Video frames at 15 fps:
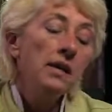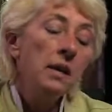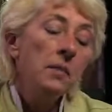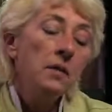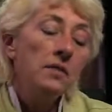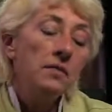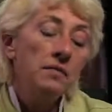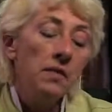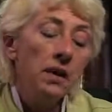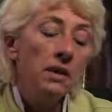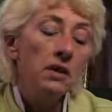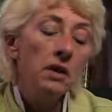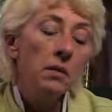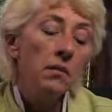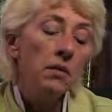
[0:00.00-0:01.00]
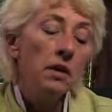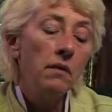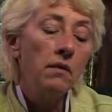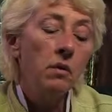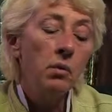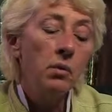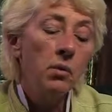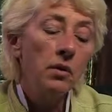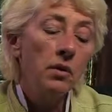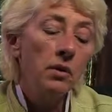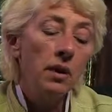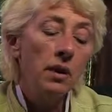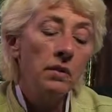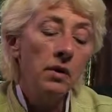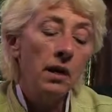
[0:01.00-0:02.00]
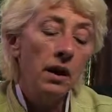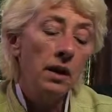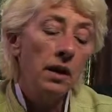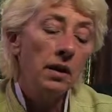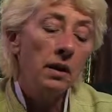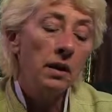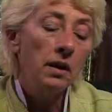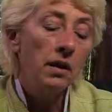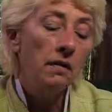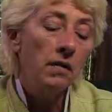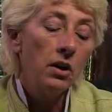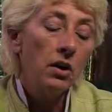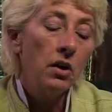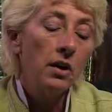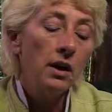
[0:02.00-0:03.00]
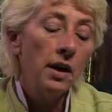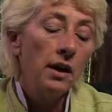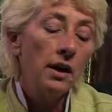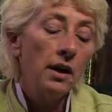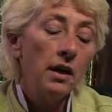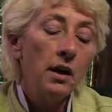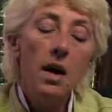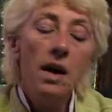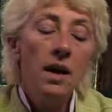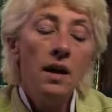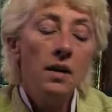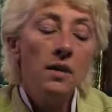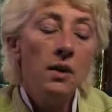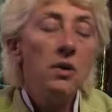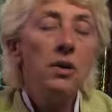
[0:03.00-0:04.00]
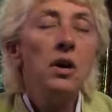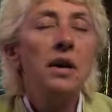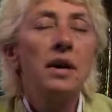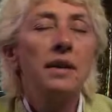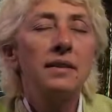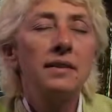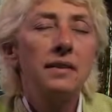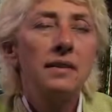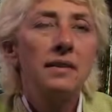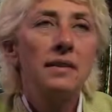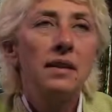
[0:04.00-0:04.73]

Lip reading: at them as victims of the world that they've incarnated in. They're not.